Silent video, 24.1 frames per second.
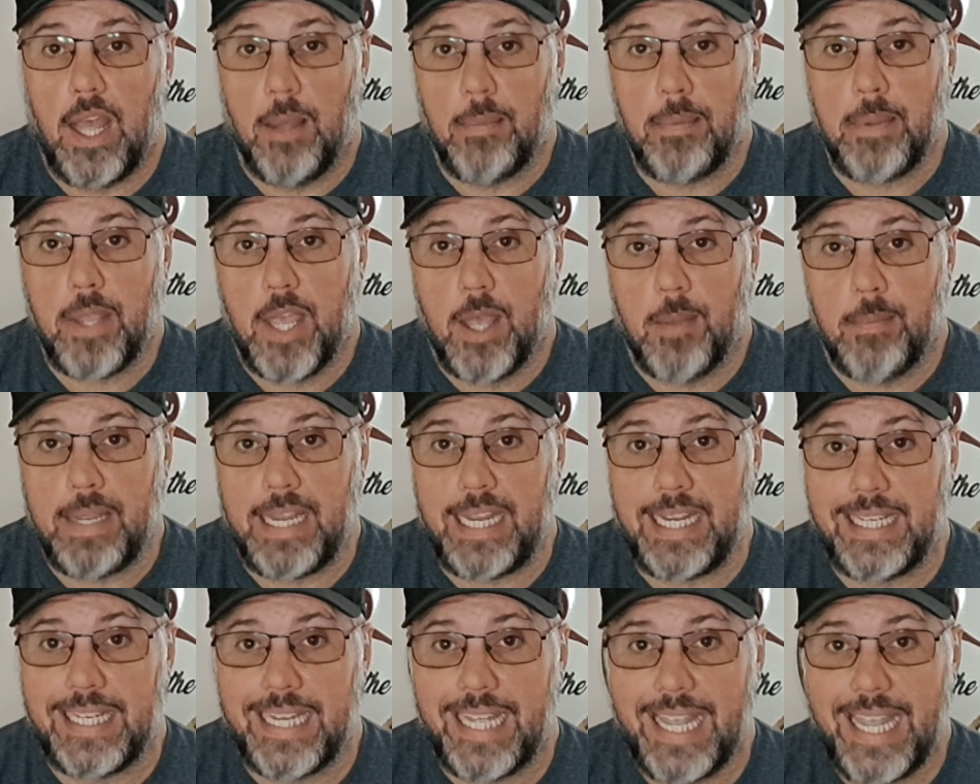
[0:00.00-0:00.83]

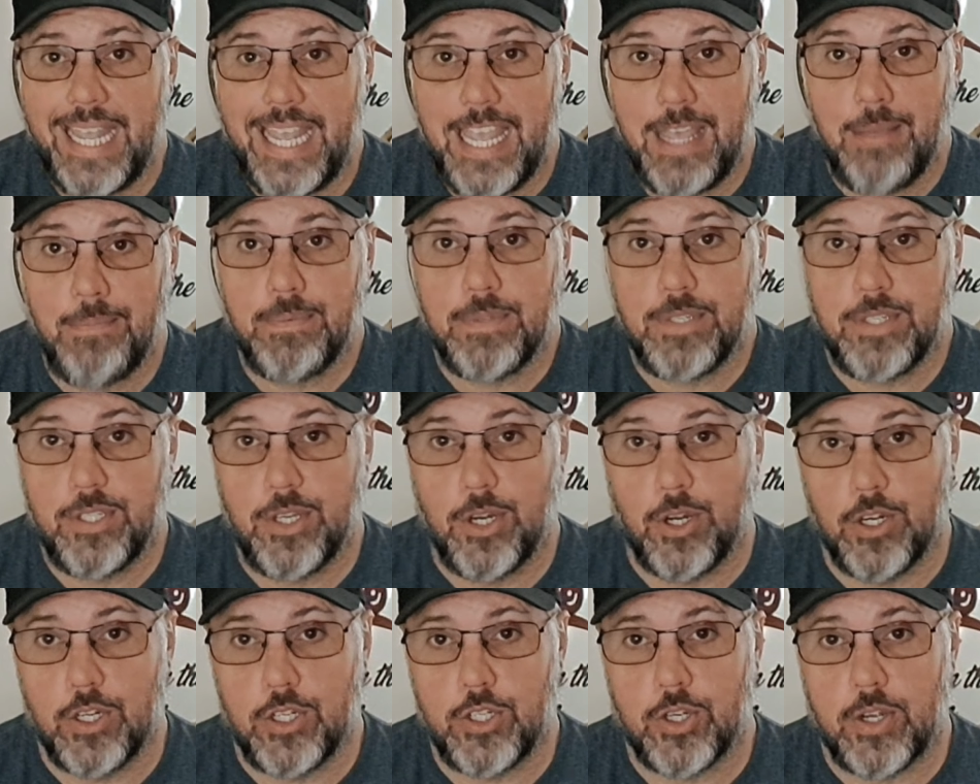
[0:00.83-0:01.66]
upcoming hip
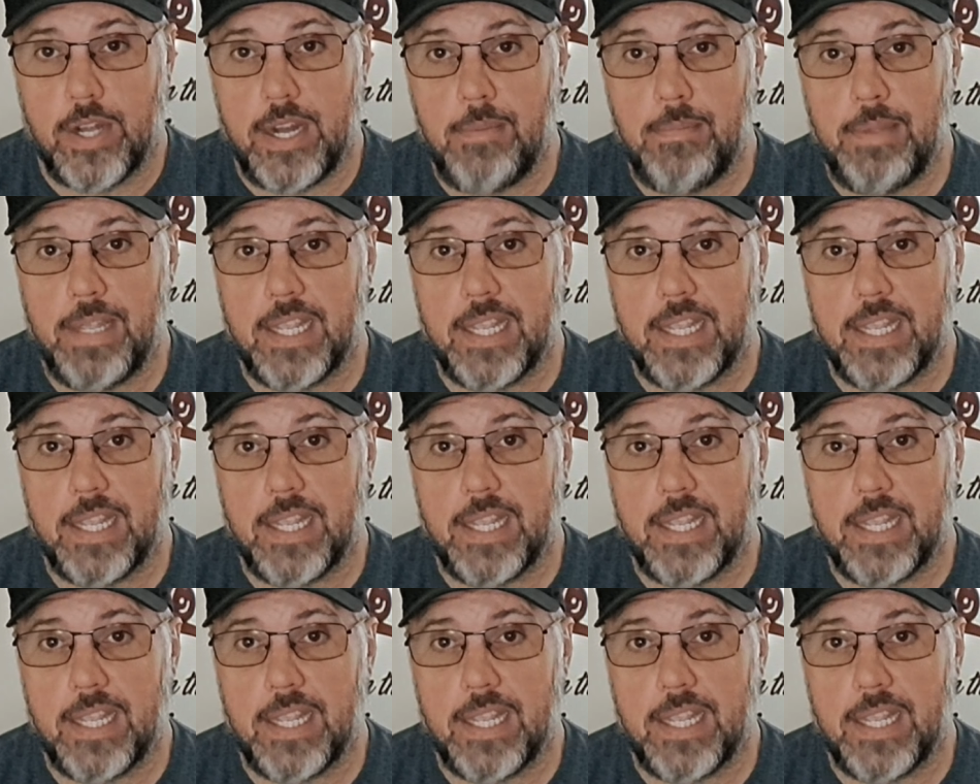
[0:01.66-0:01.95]
surgery,